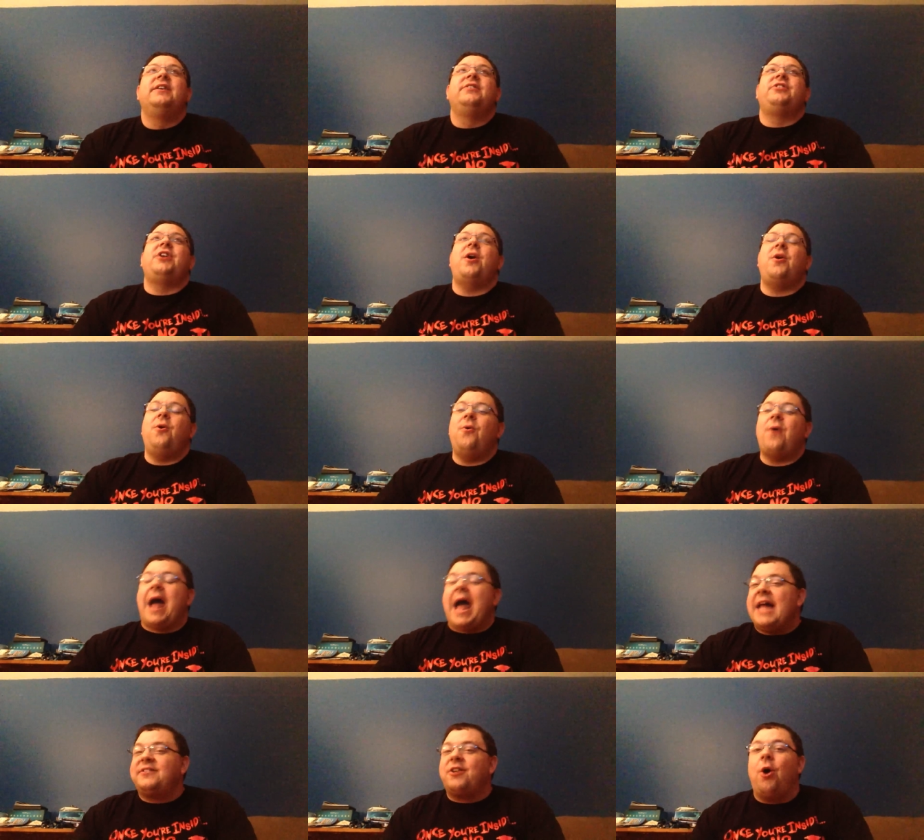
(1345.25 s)
So,
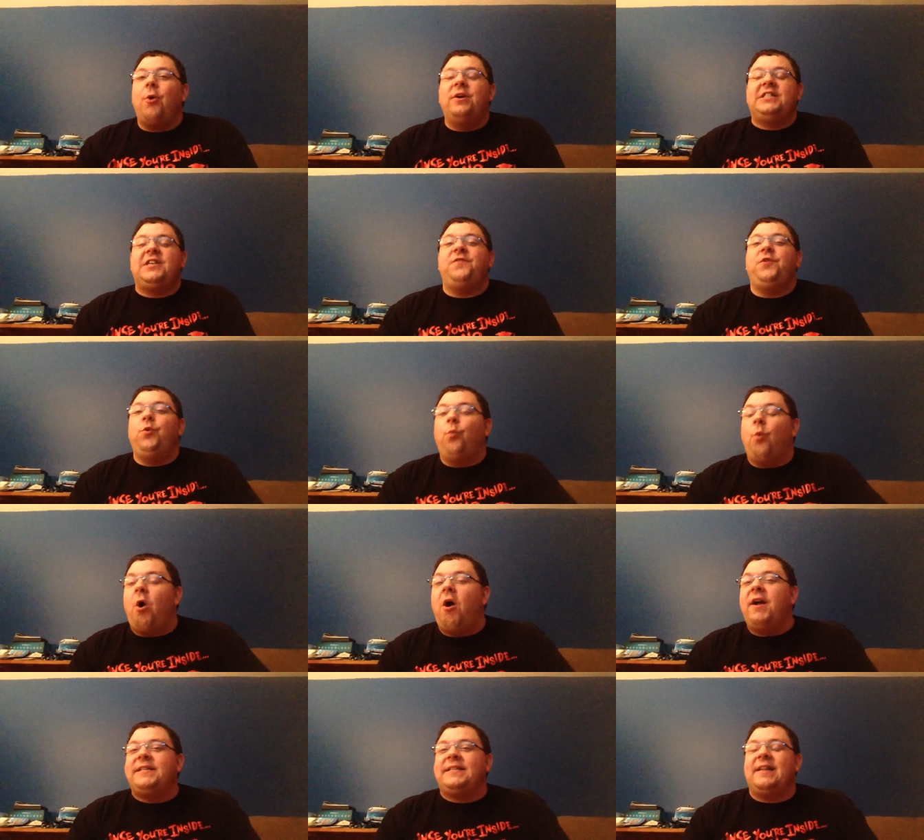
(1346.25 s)
as always, if you
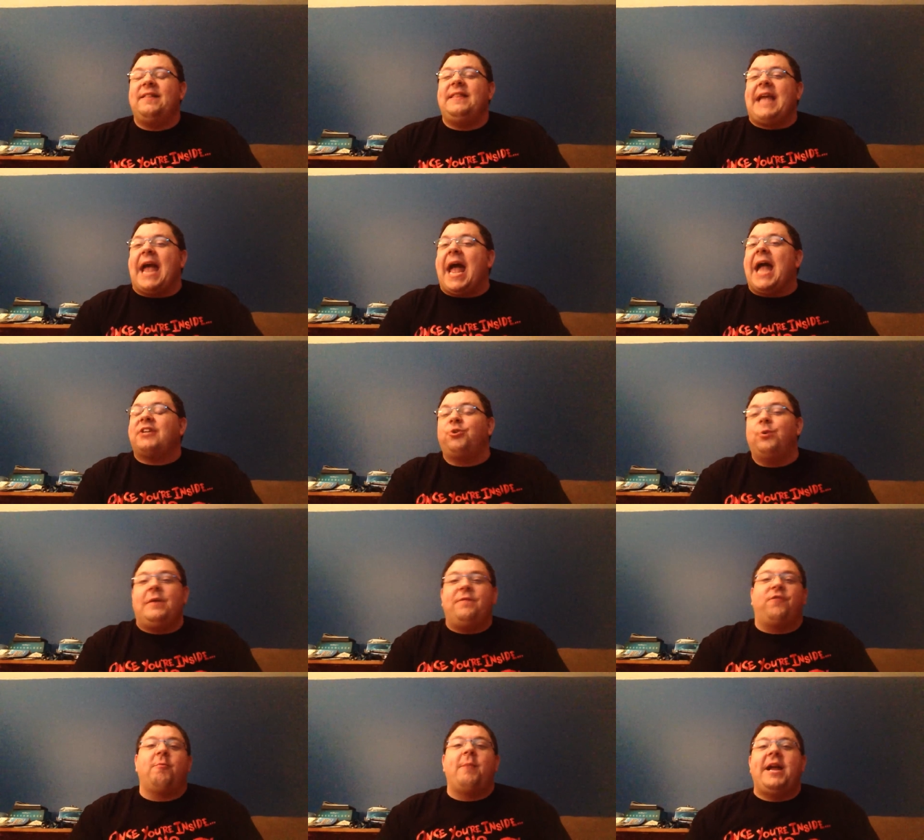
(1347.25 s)
want the actual
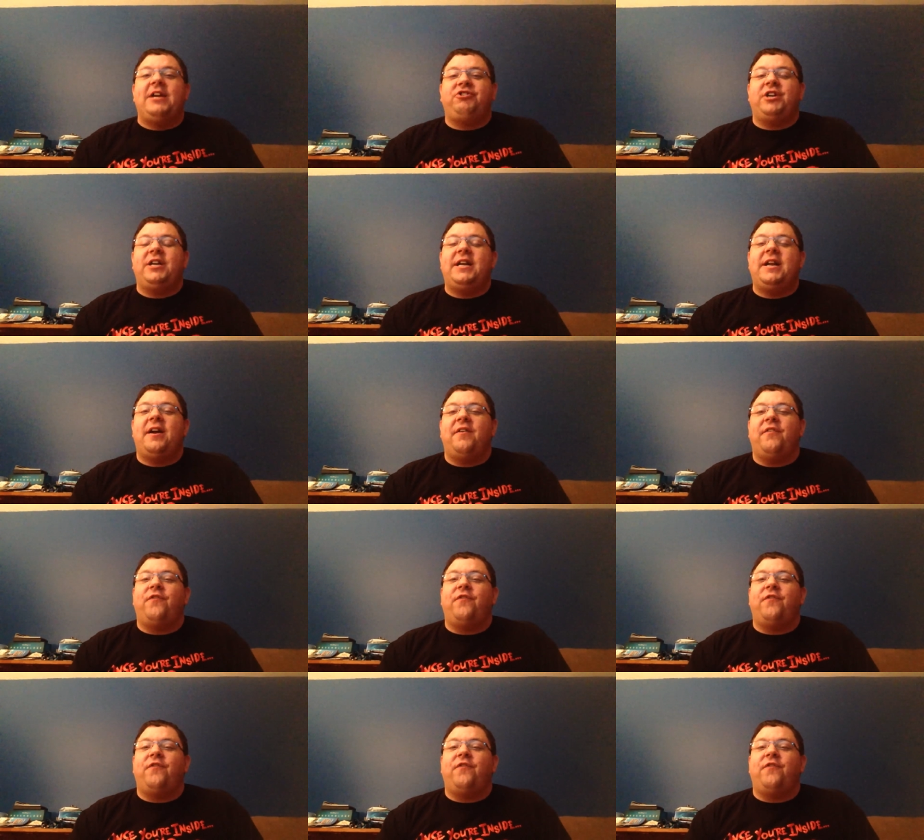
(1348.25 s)
information